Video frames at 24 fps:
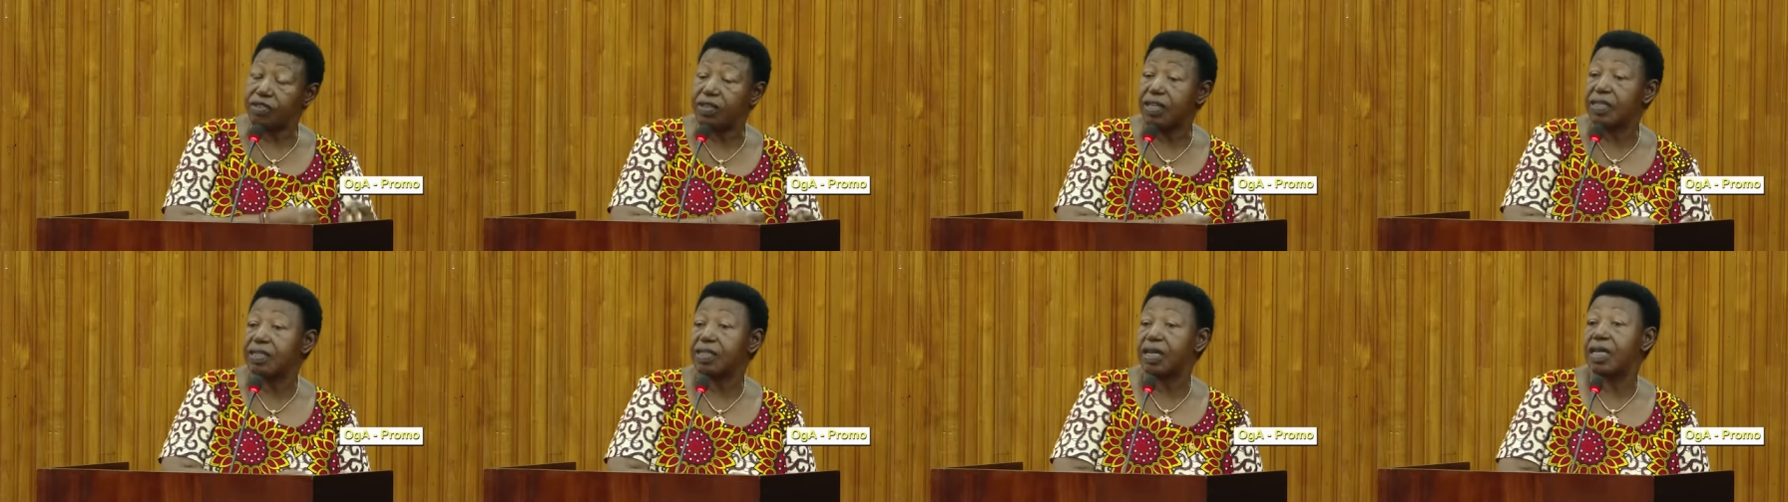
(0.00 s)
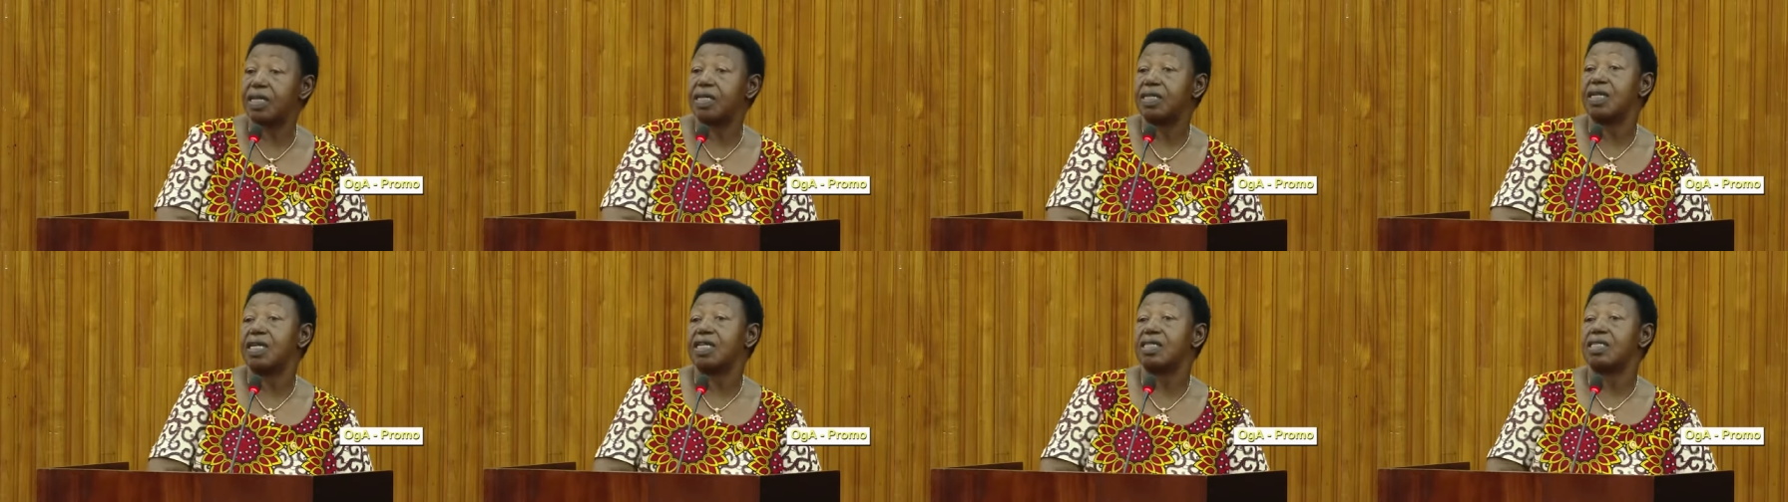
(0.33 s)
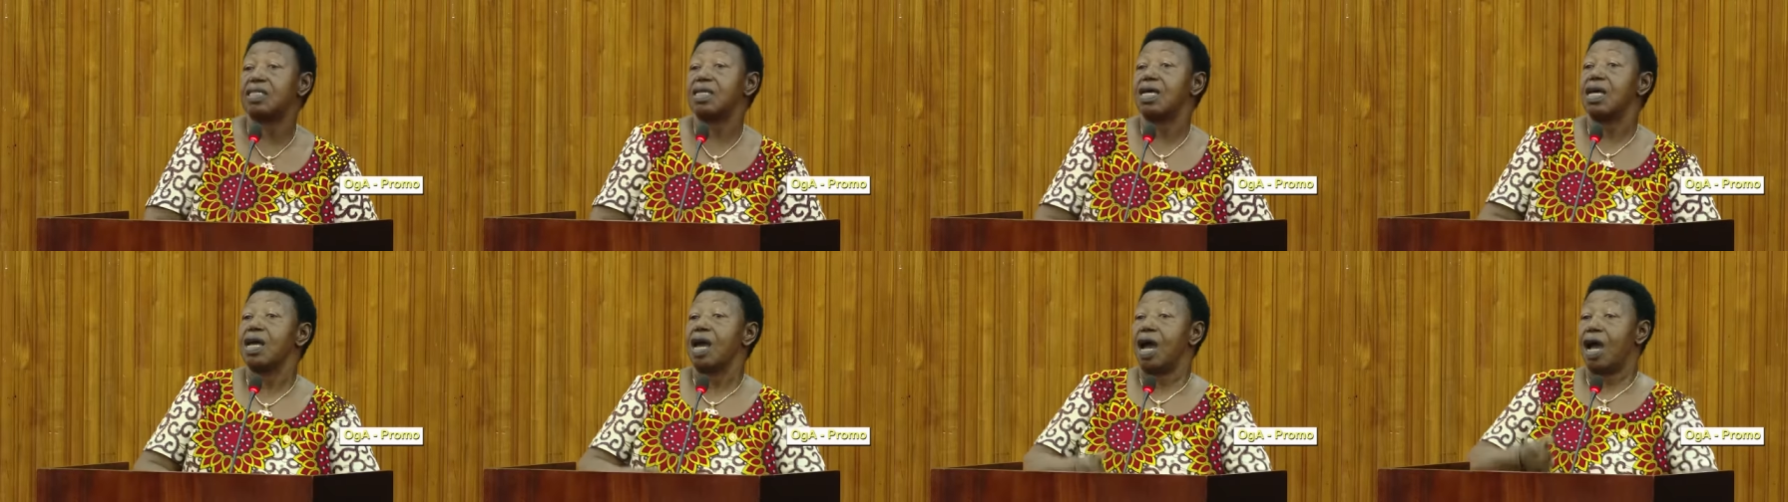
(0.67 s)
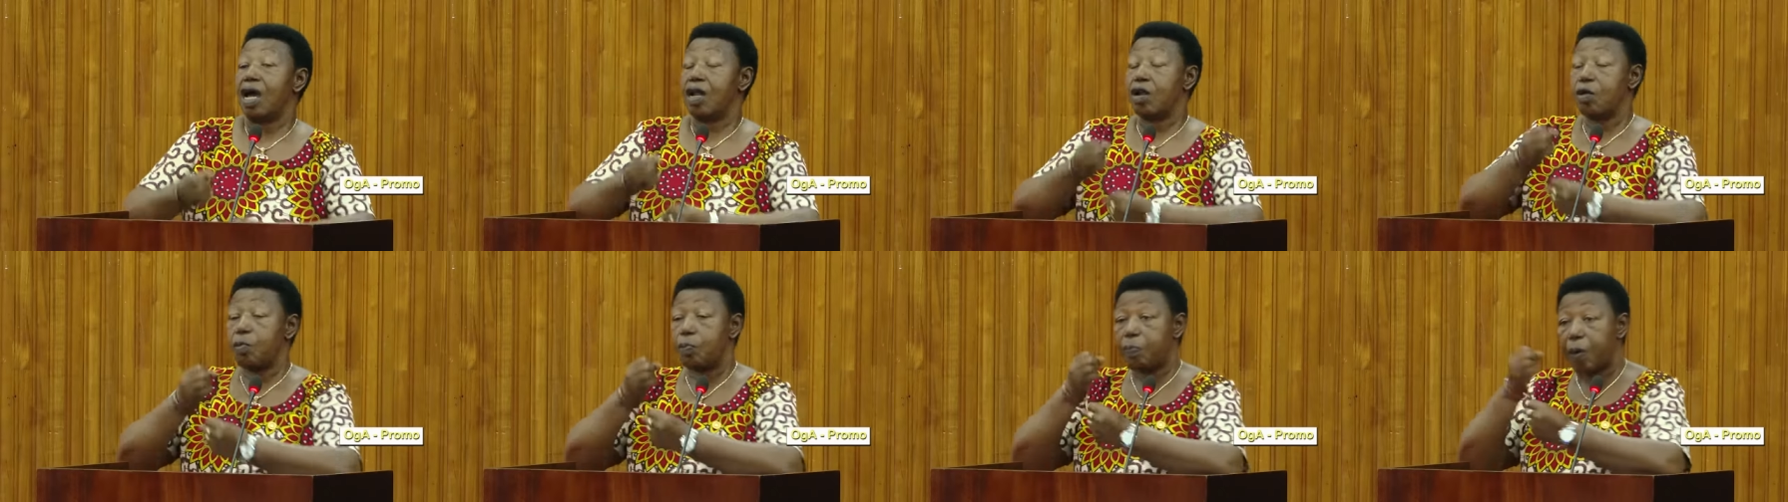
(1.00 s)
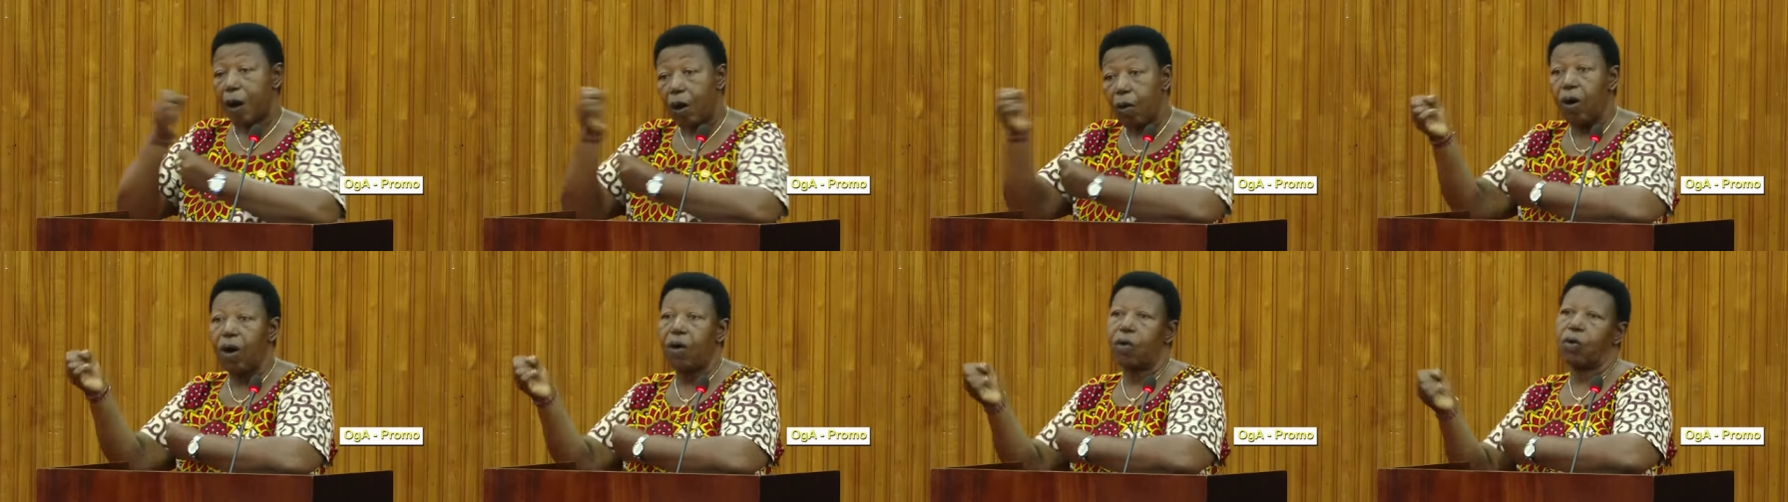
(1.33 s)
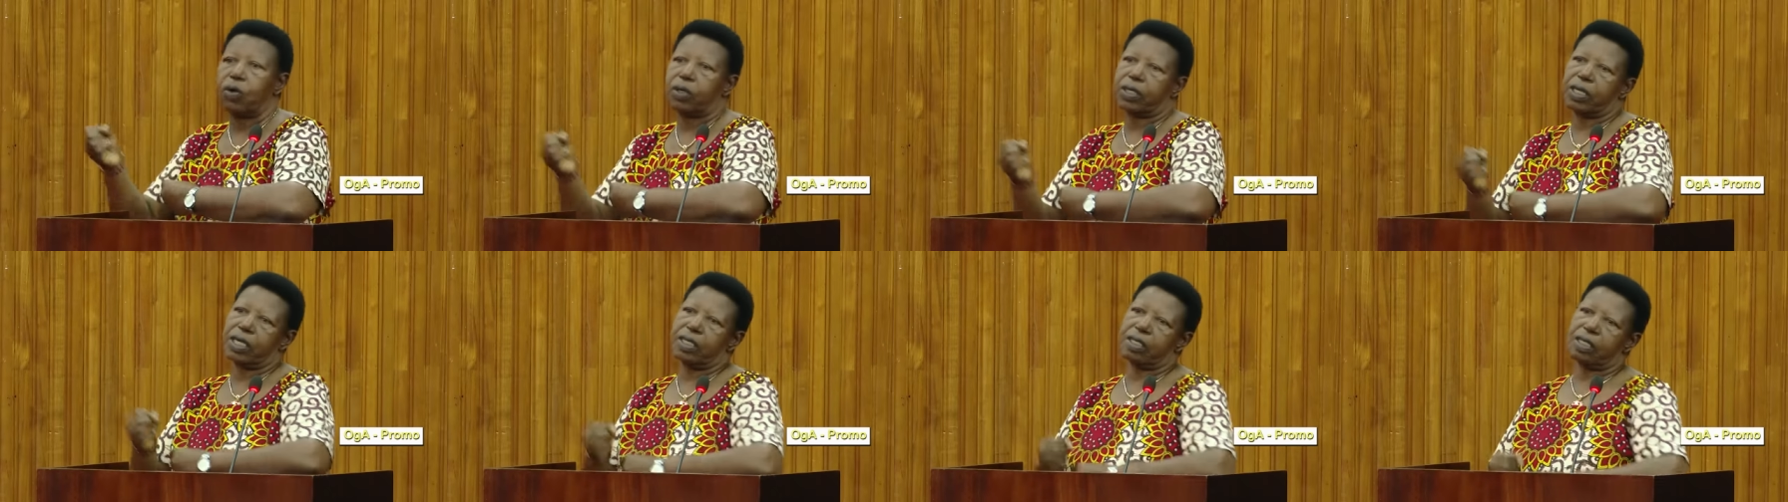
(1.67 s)
centeredness and power
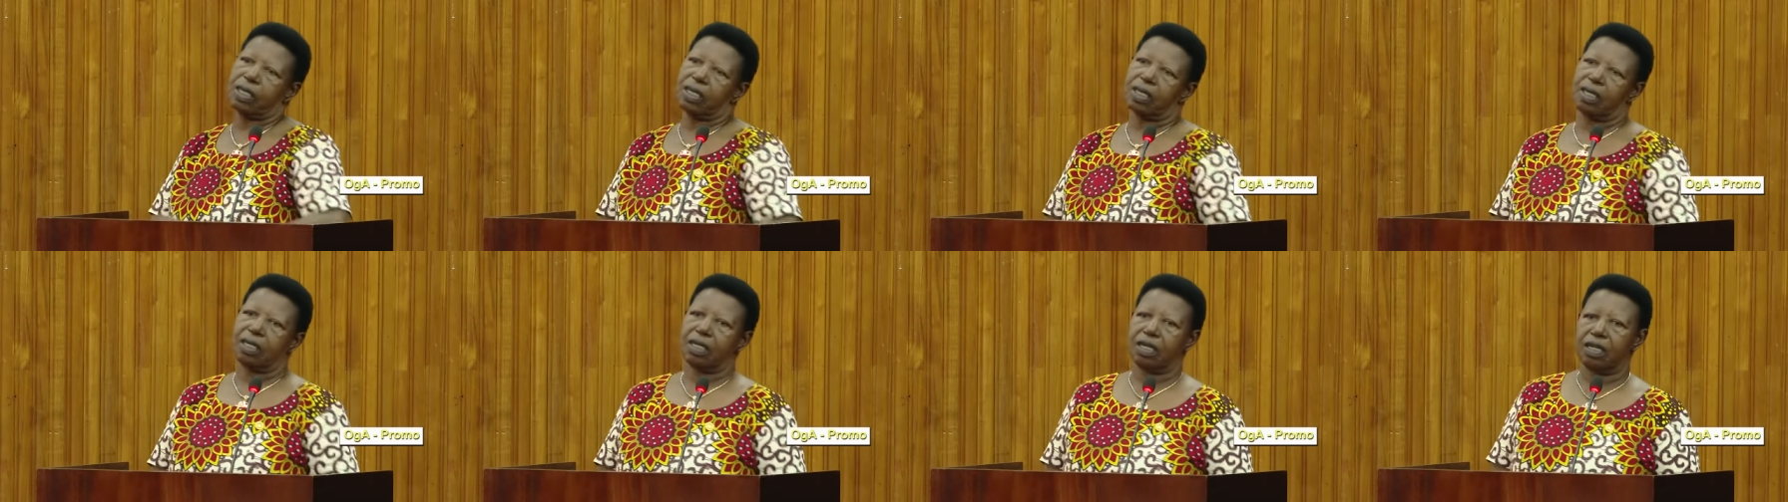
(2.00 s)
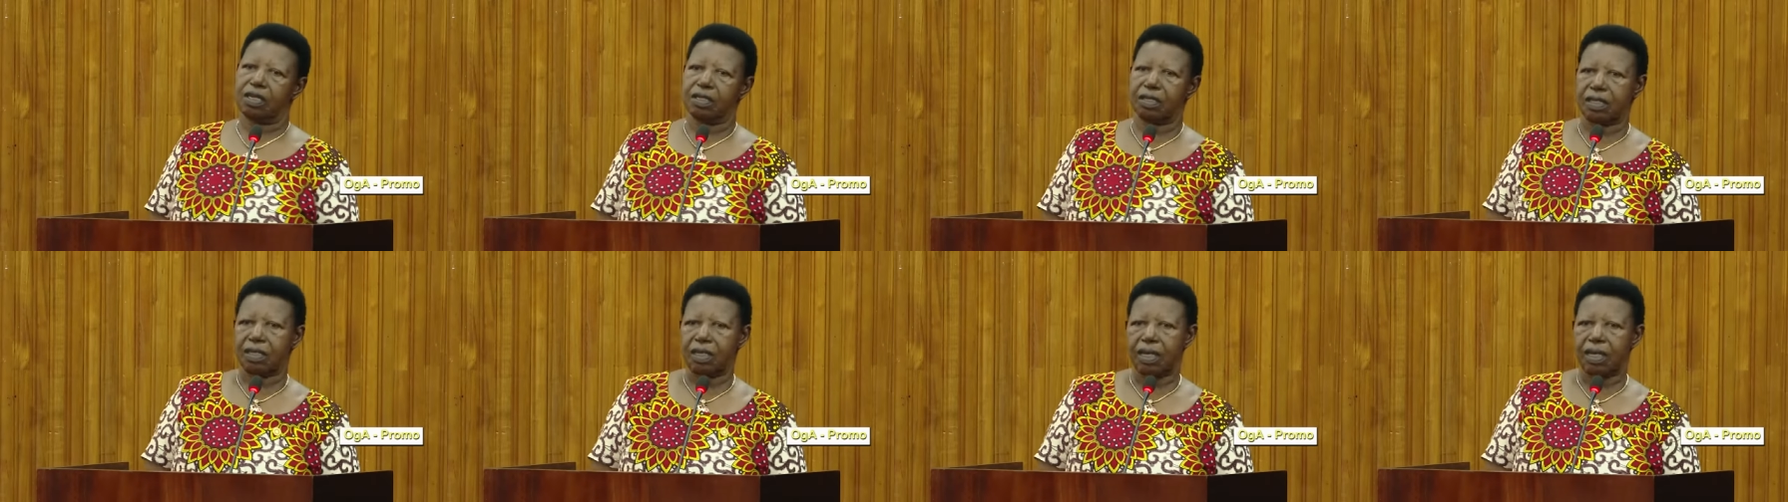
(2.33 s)
orientedness.